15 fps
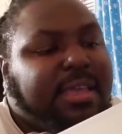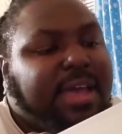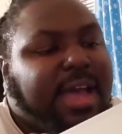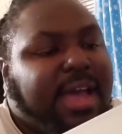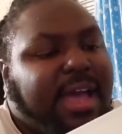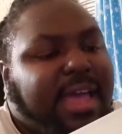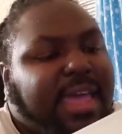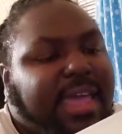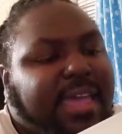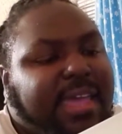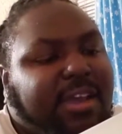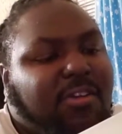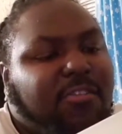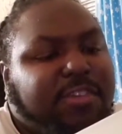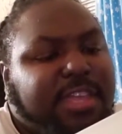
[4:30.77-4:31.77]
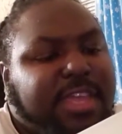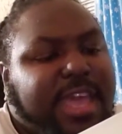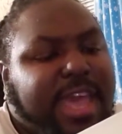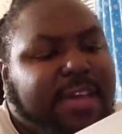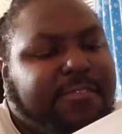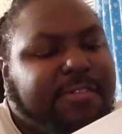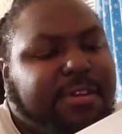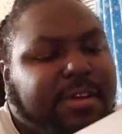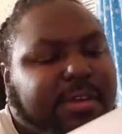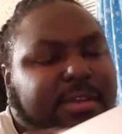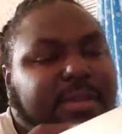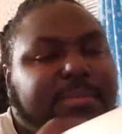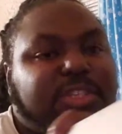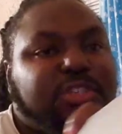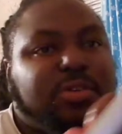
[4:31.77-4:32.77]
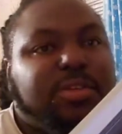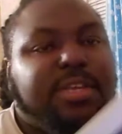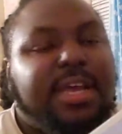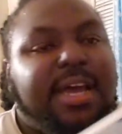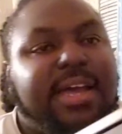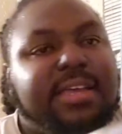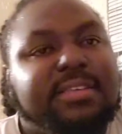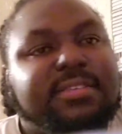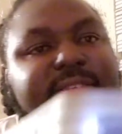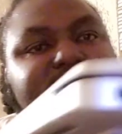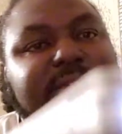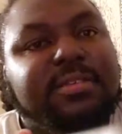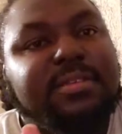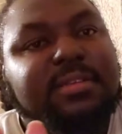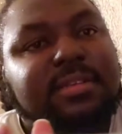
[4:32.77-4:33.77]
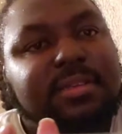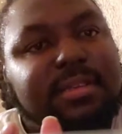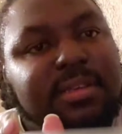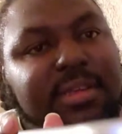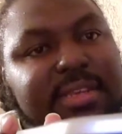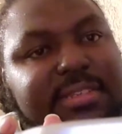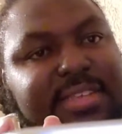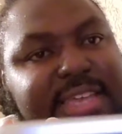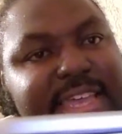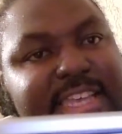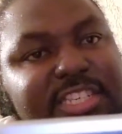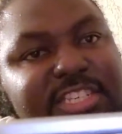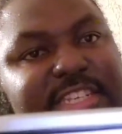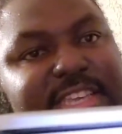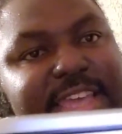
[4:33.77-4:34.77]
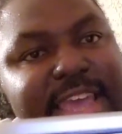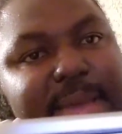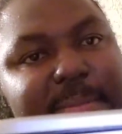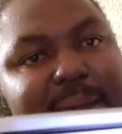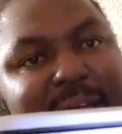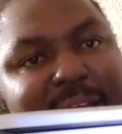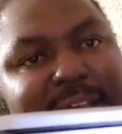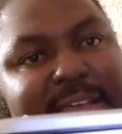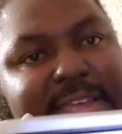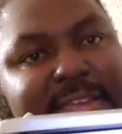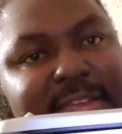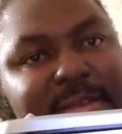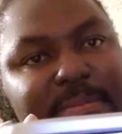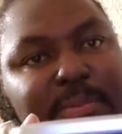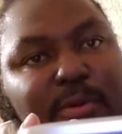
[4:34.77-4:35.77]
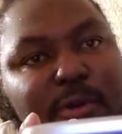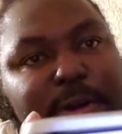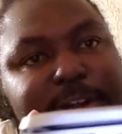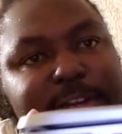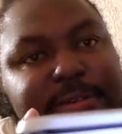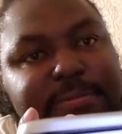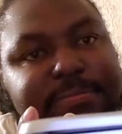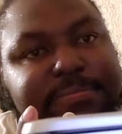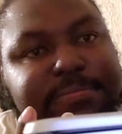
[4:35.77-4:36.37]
let me show you guys. It's a HDMI port,